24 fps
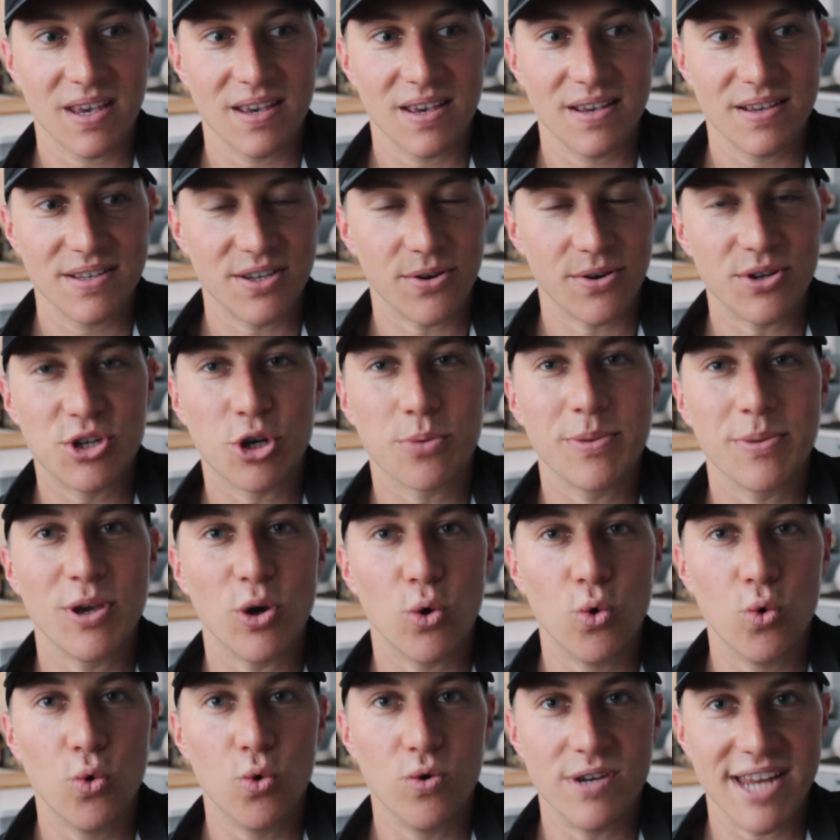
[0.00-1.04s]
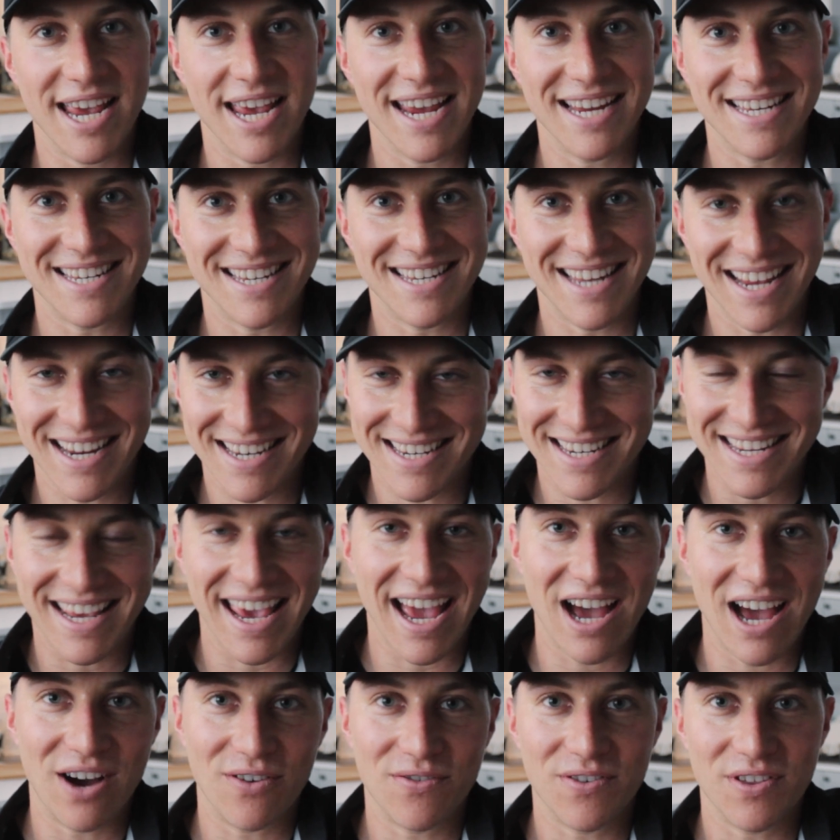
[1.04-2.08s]
So it took me all day today to
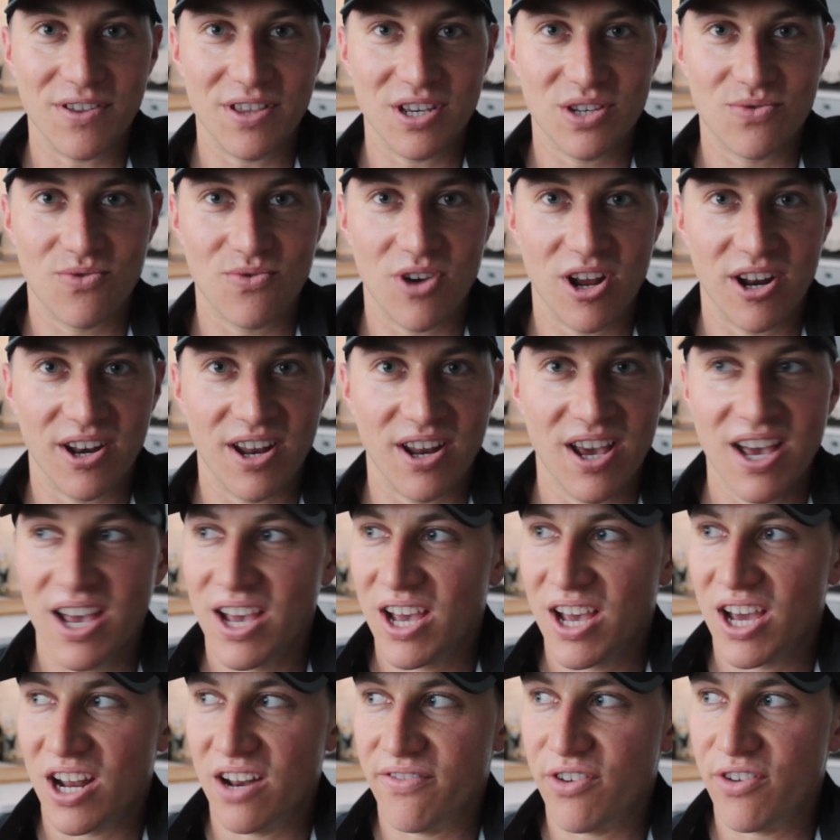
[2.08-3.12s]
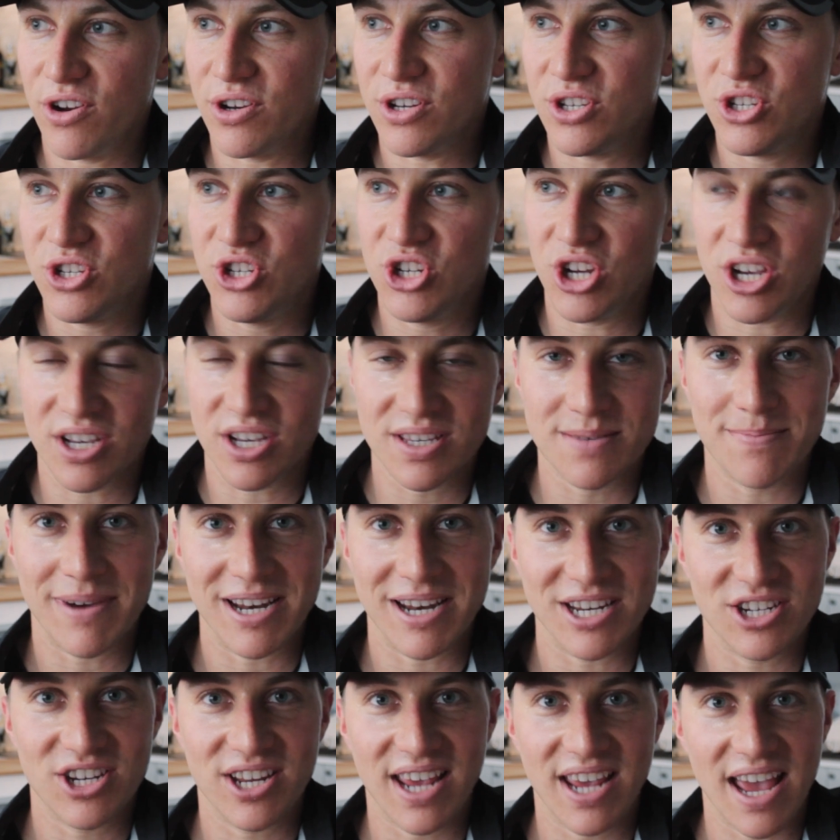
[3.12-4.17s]
get out for this run, and I've only just
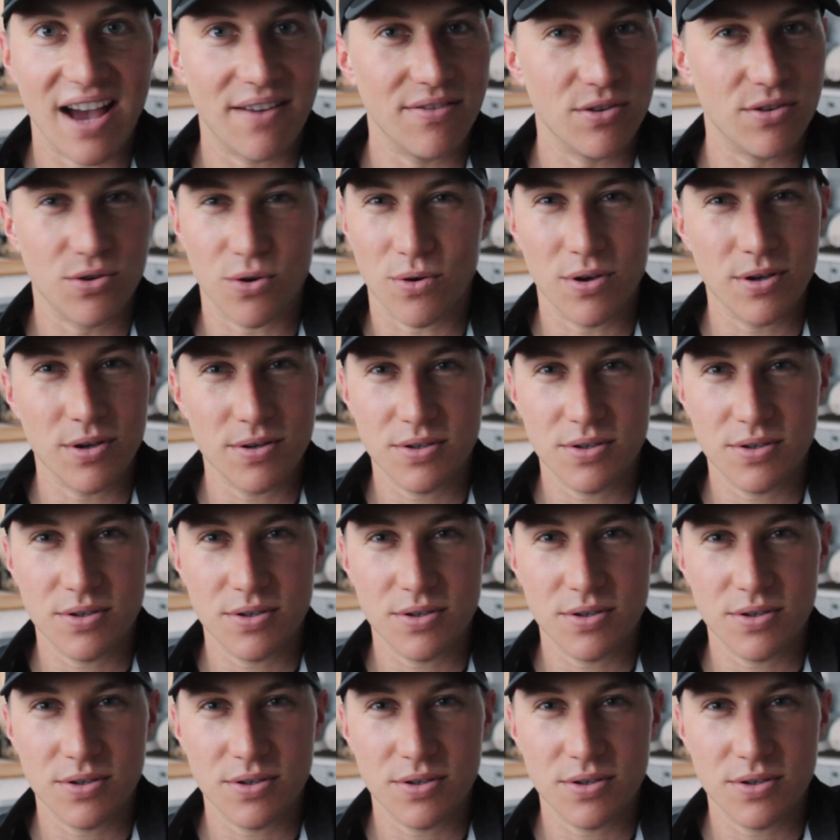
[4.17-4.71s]
managed to get out the door.